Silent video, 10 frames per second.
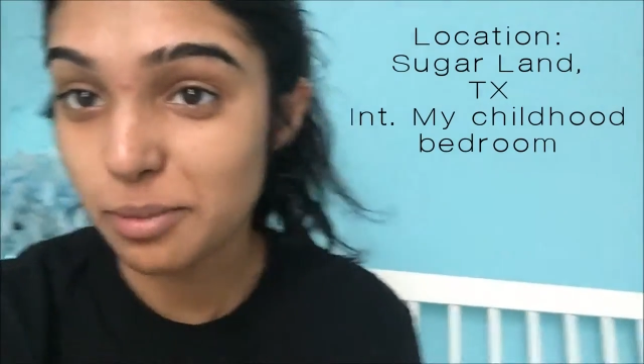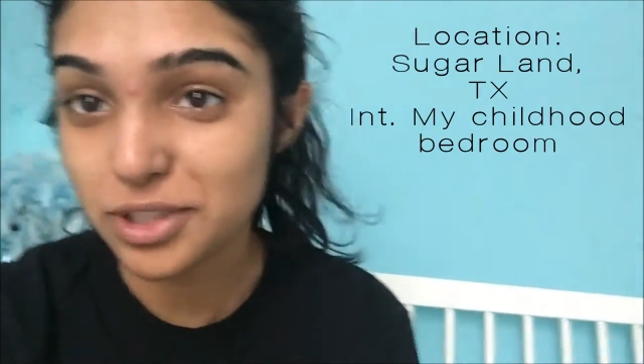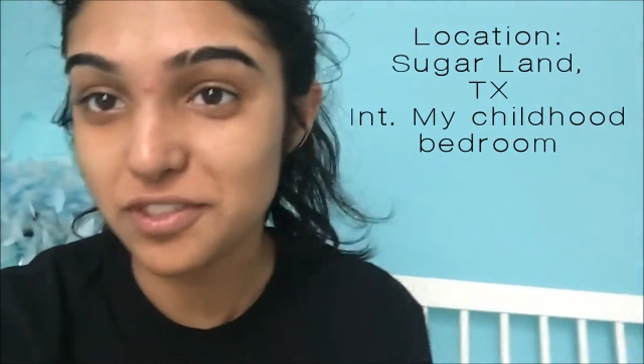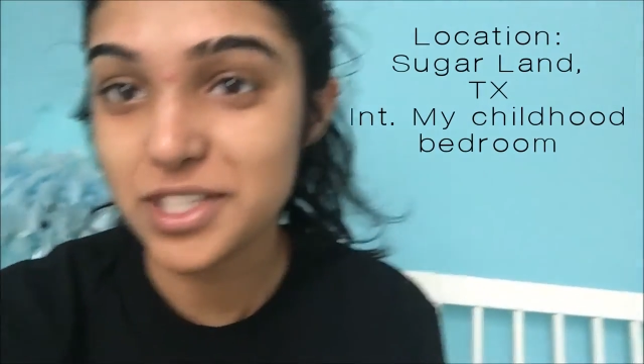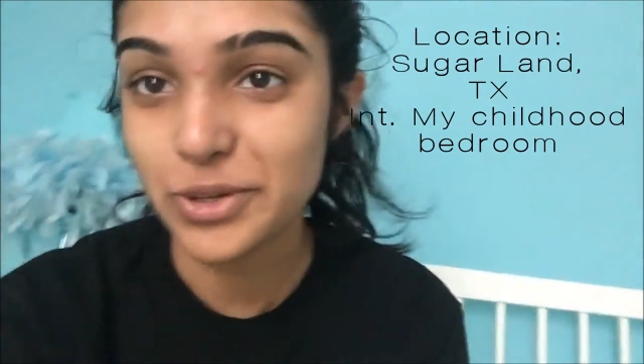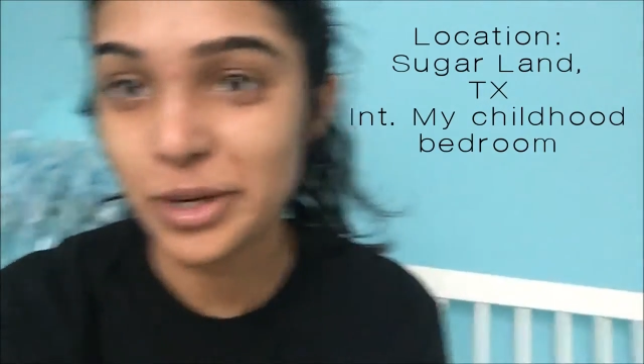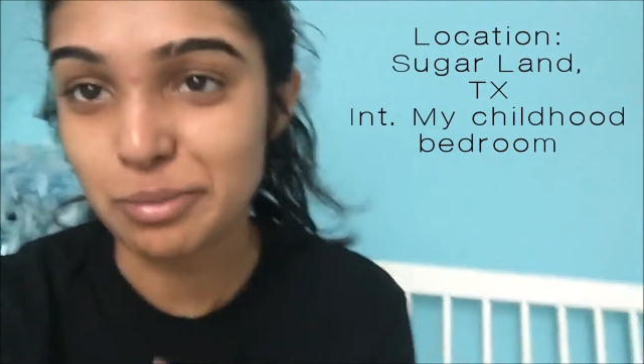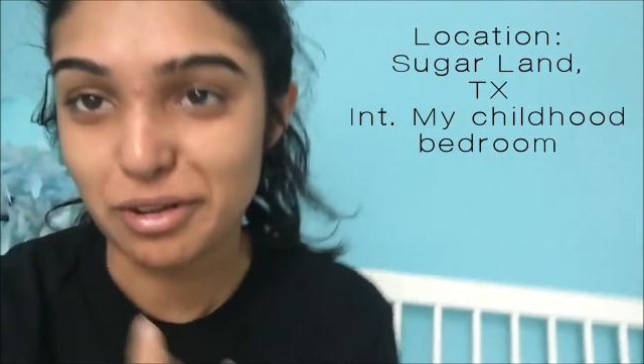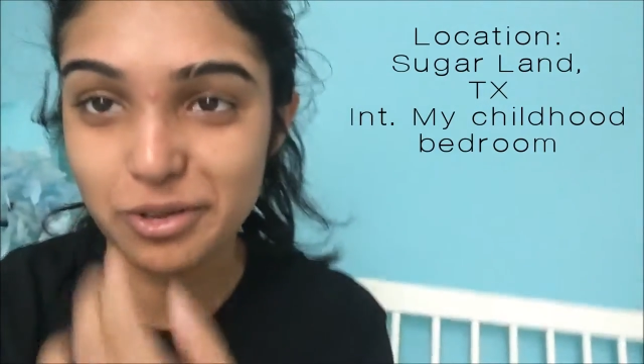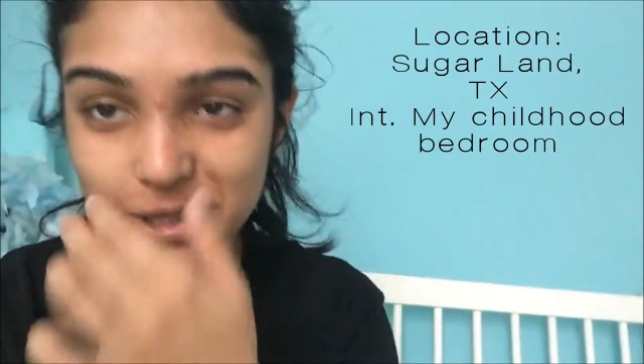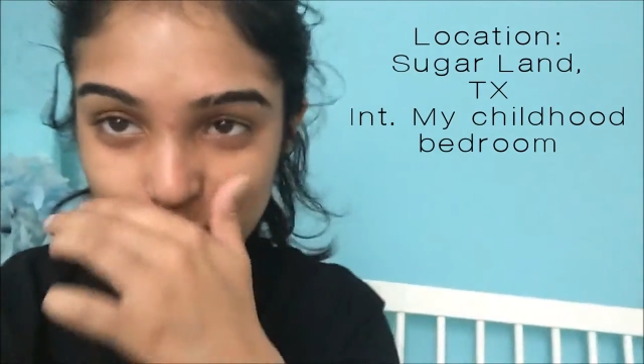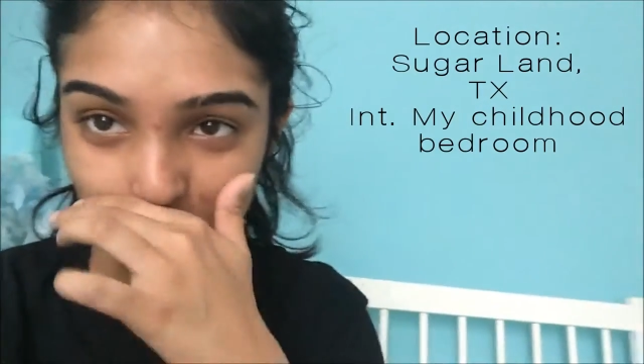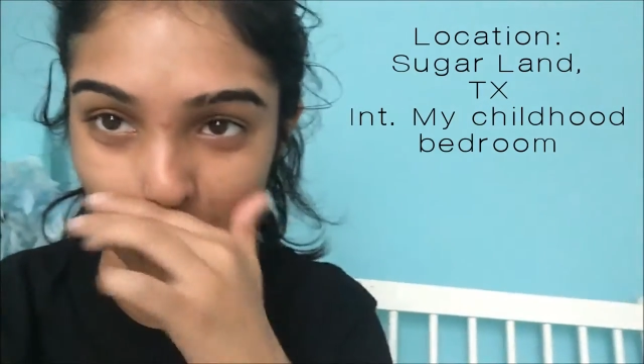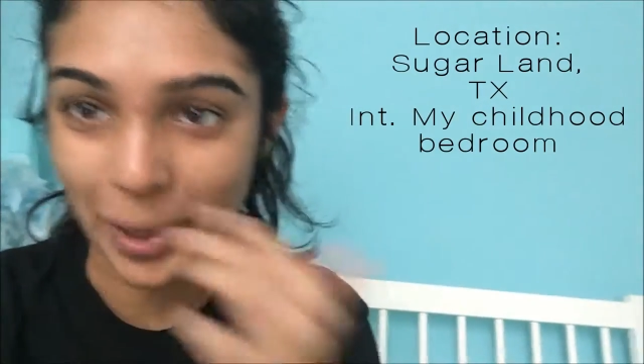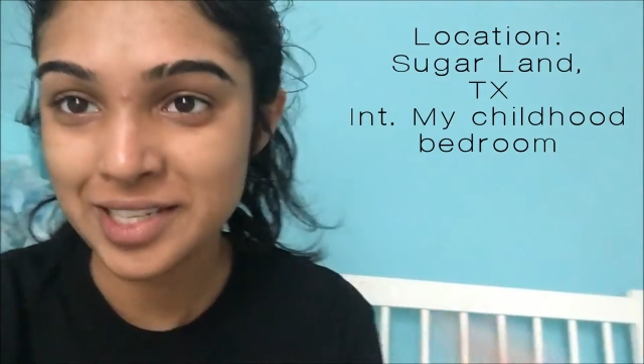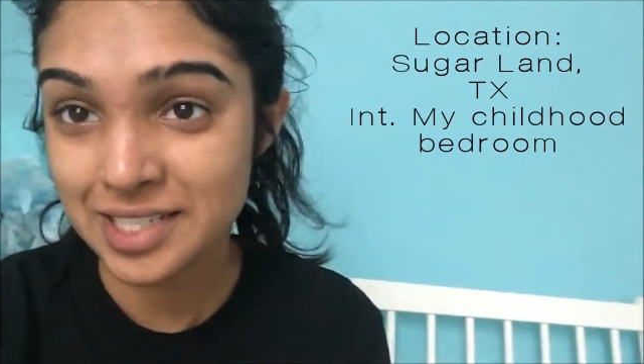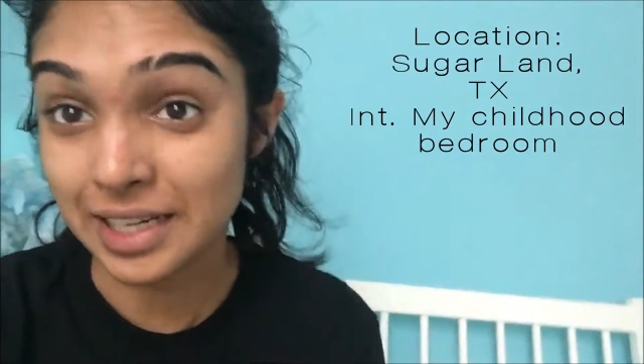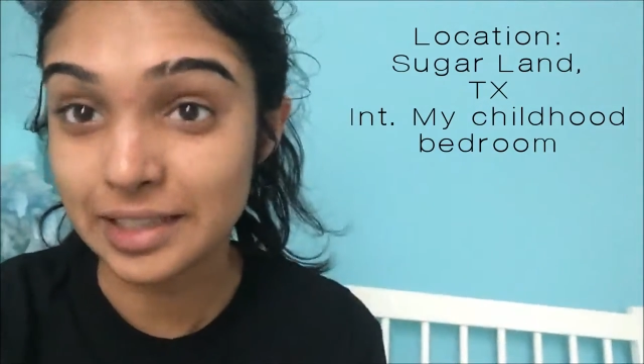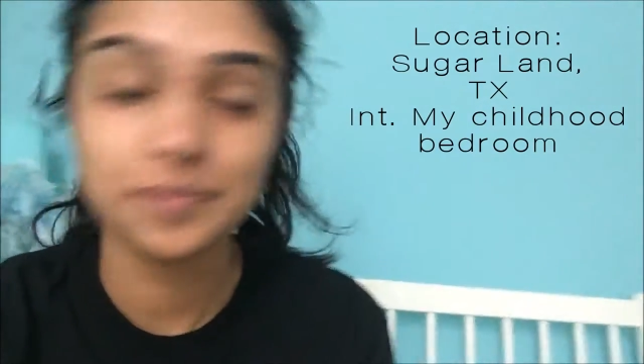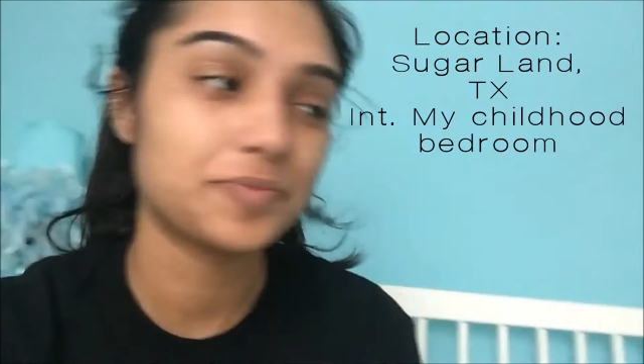much of this you hear in my voice, but I'm quite
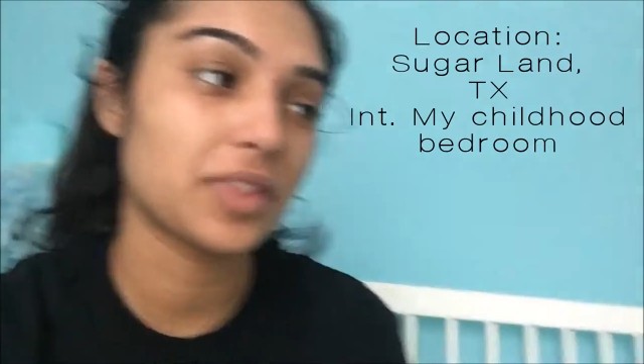sick.